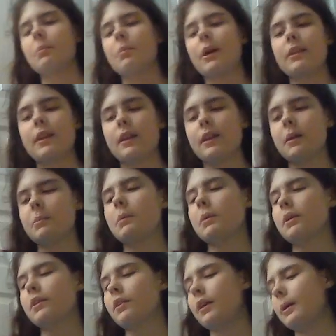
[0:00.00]
But the number
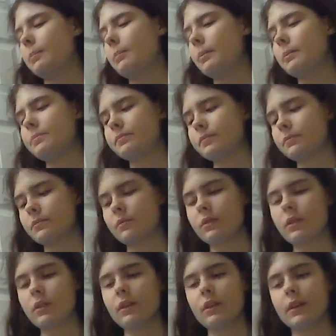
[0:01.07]
one tip,
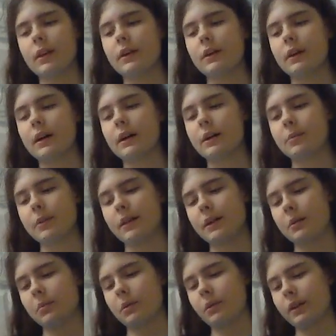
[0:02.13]
the
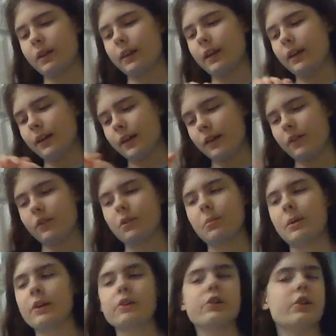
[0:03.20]
number one thing is
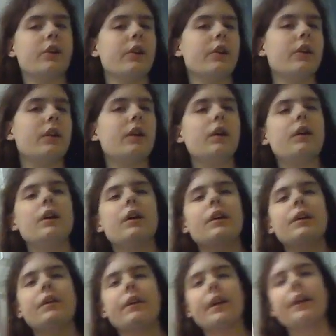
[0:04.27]
to make sure
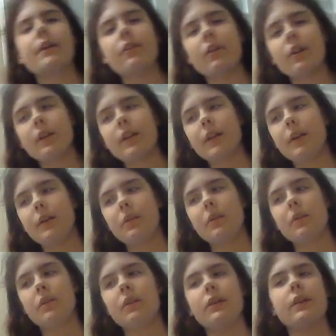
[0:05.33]
your hands are
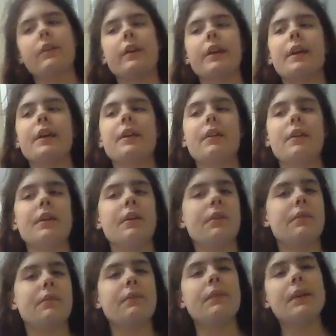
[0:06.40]
clean,
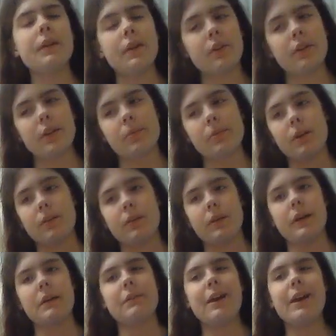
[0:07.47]
your fingertips are
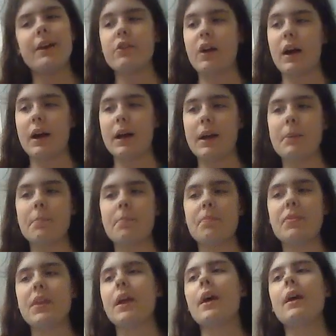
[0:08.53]
very, very dry,
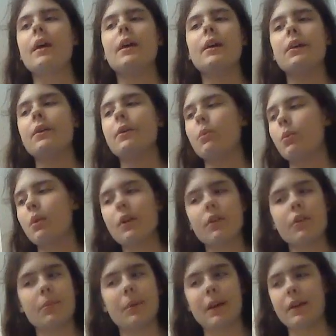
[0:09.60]
your
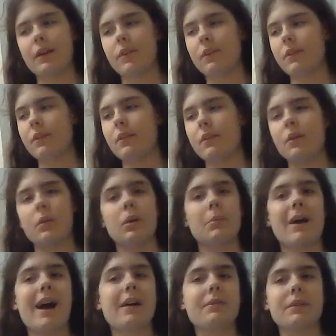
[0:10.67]
workspace or
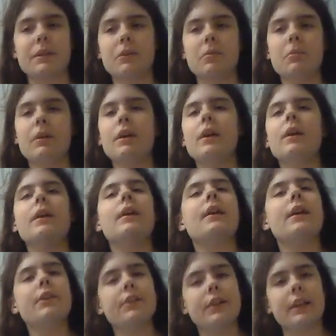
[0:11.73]
bathroom
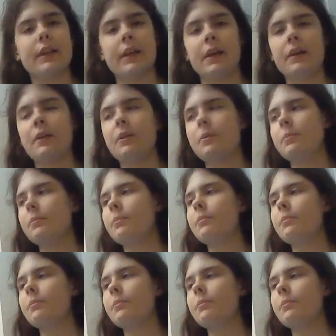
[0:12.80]
is clean,